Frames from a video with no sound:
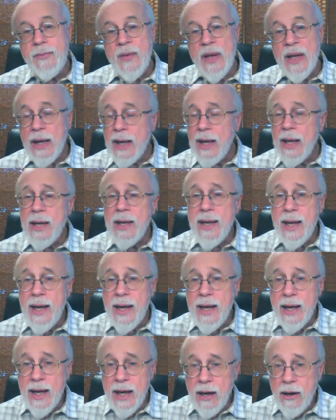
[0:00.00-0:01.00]
can
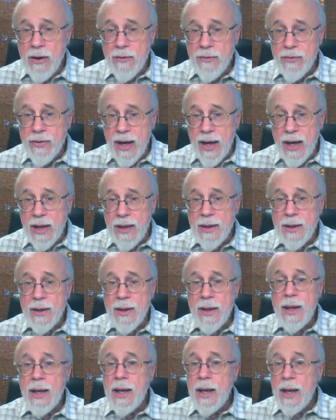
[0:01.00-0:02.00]
take care of that.
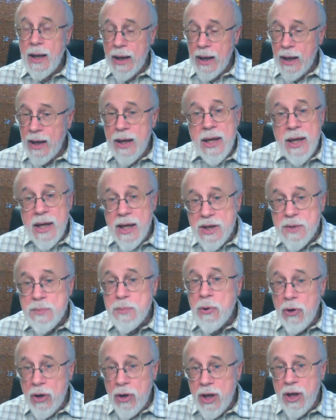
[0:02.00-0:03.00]
It's
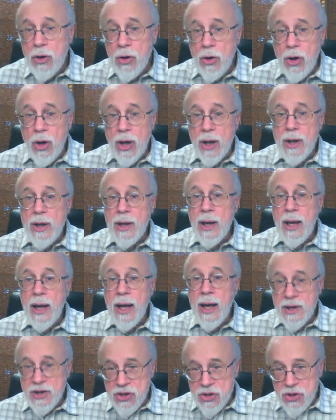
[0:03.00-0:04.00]
pretty good
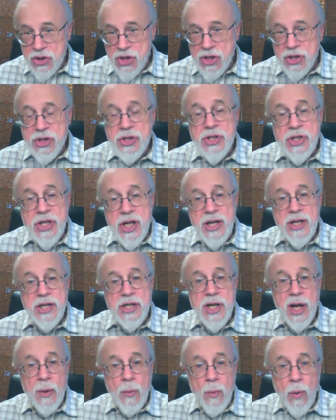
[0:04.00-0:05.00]
at just
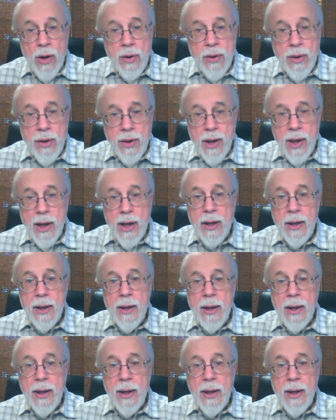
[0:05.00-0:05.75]
changing one thing.